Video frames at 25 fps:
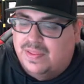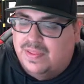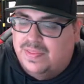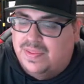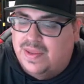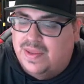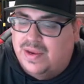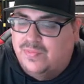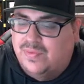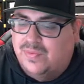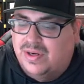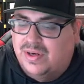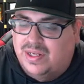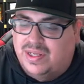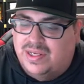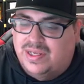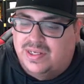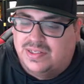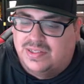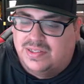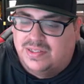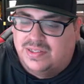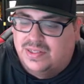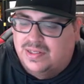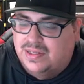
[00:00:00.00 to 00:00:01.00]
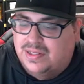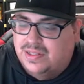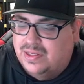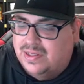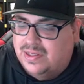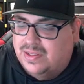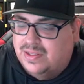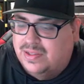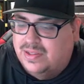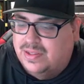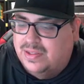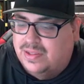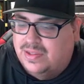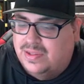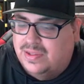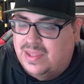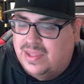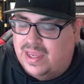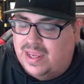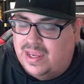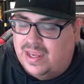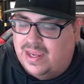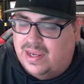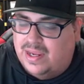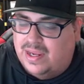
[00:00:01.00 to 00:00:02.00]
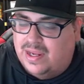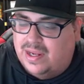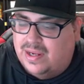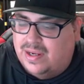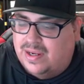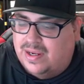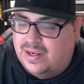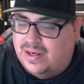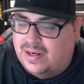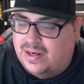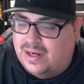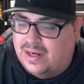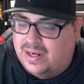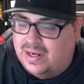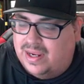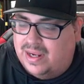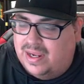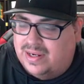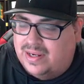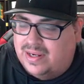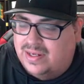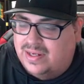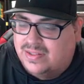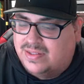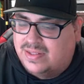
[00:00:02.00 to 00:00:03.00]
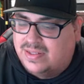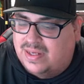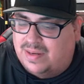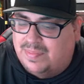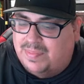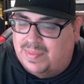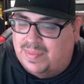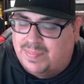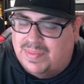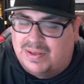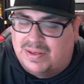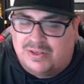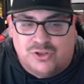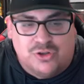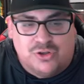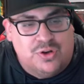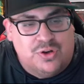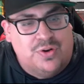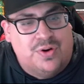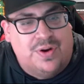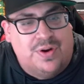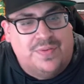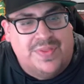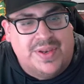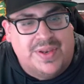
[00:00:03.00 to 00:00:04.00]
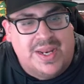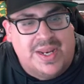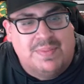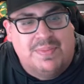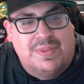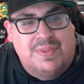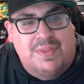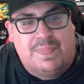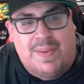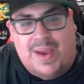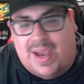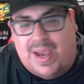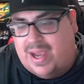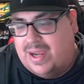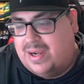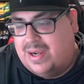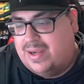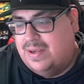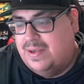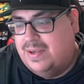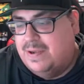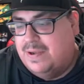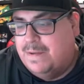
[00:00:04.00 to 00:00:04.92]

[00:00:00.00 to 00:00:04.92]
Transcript: They released I guess I'm not sure of the name of the pack,